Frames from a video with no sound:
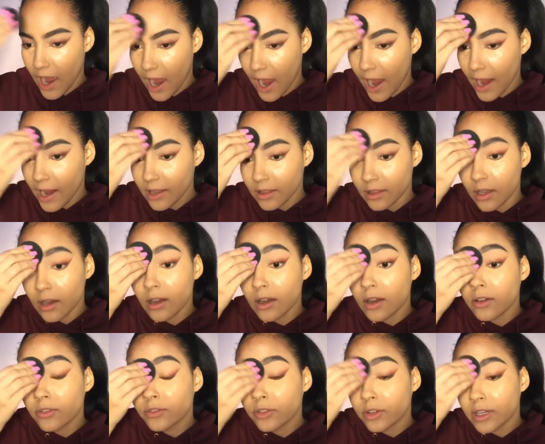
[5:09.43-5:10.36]
I
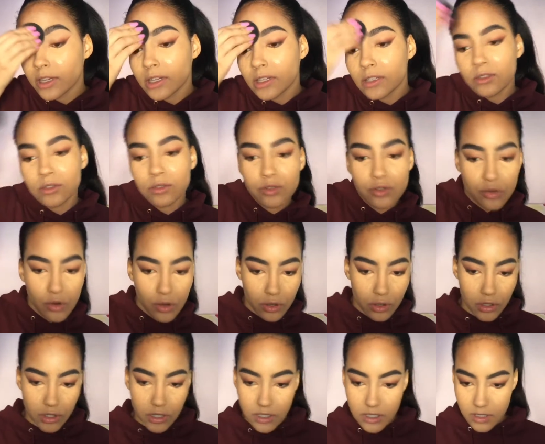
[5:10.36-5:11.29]
love creating neutral
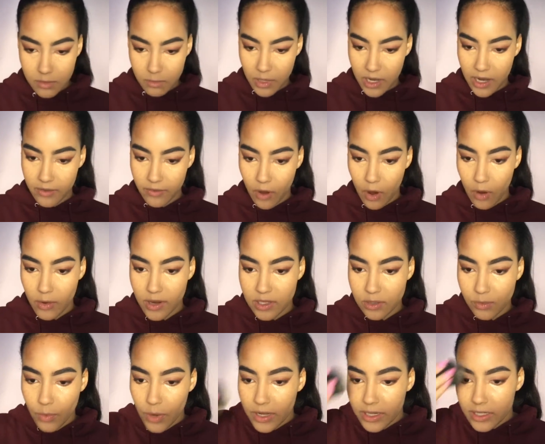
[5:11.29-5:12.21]
looks, but I've always
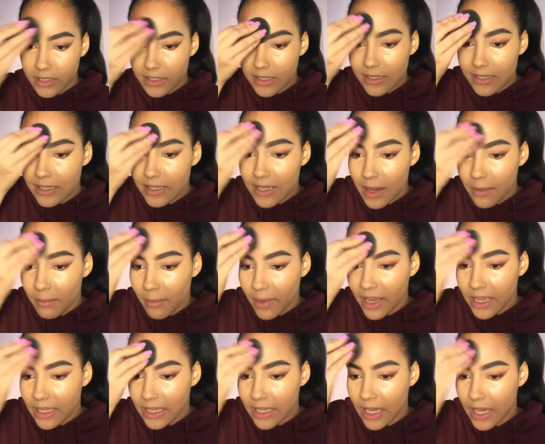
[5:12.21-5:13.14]
wanted to step
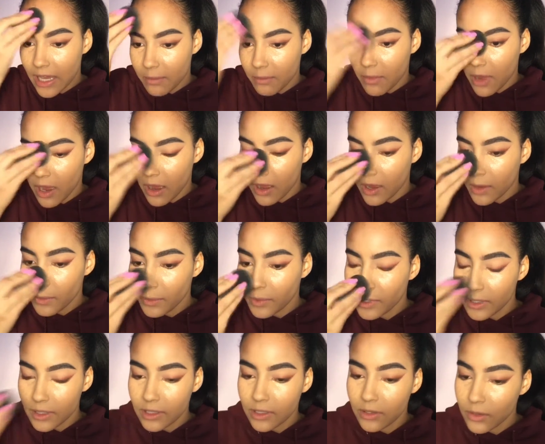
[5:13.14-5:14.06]
my game up
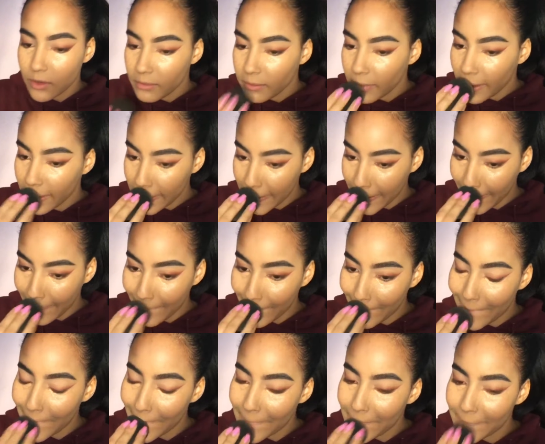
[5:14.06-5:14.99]
a little bit.
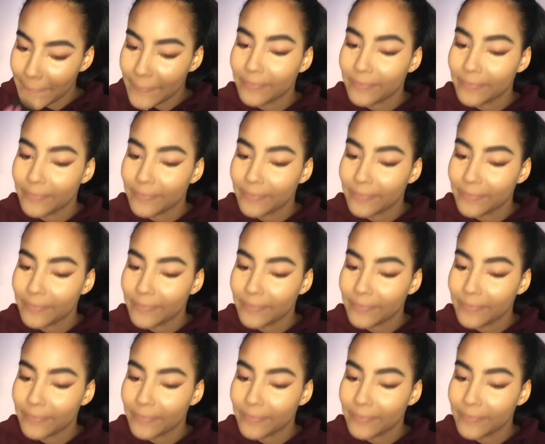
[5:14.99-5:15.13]
So